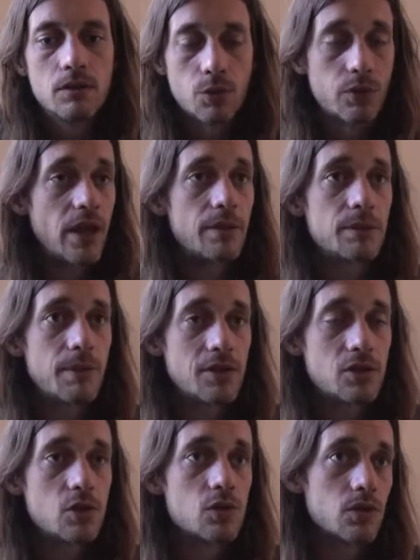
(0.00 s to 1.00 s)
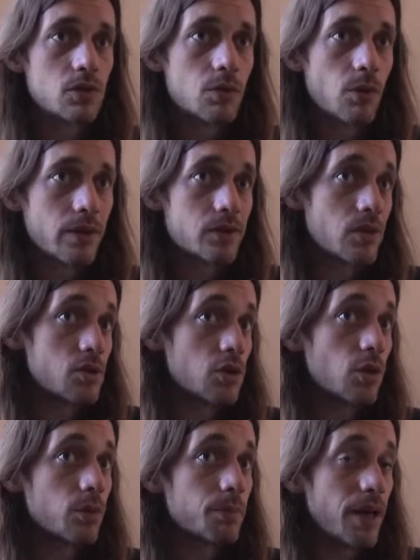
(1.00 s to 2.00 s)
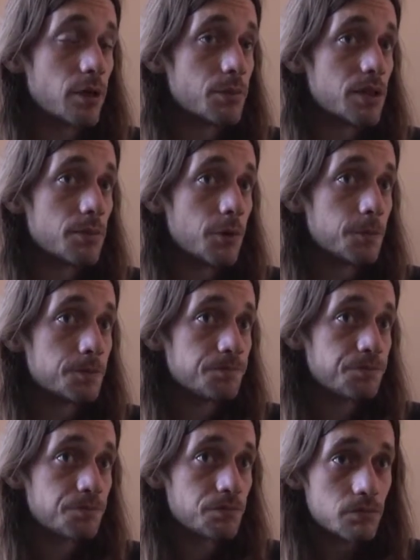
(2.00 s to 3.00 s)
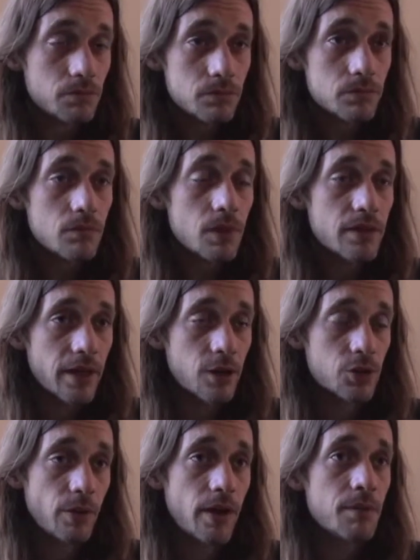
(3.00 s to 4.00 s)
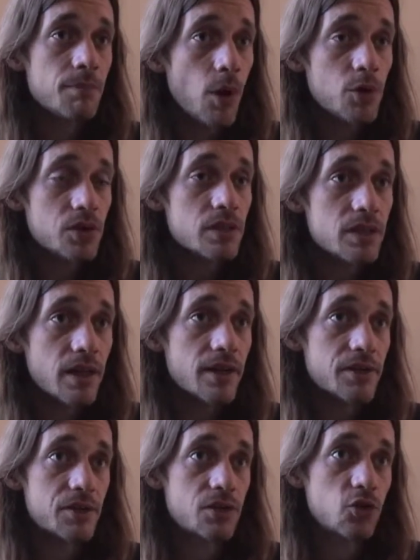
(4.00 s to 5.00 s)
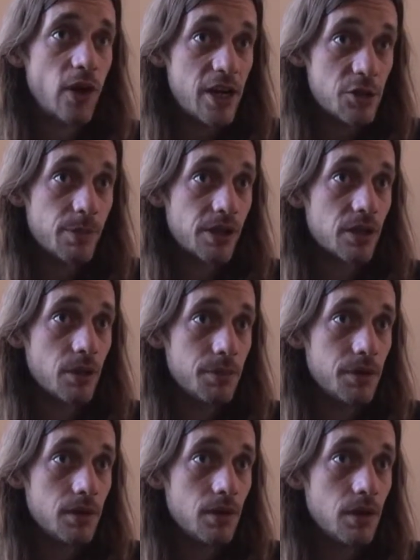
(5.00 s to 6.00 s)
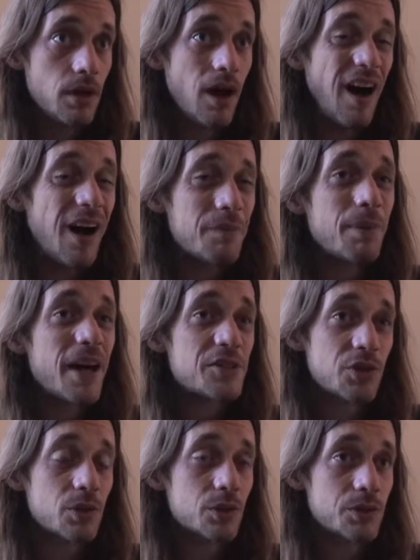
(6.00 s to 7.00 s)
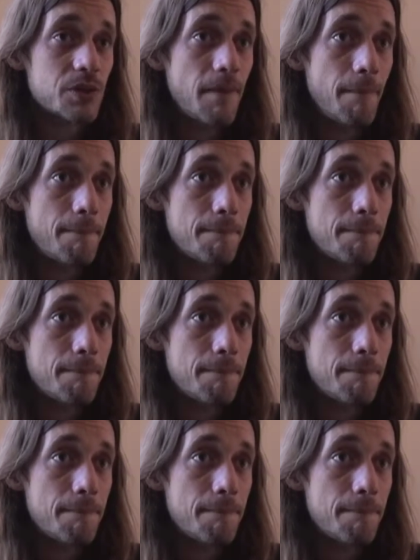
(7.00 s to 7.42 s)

Northampton, Massachusetts, an organization called Pedal People that goes around and mostly does trash pickup on bicycles.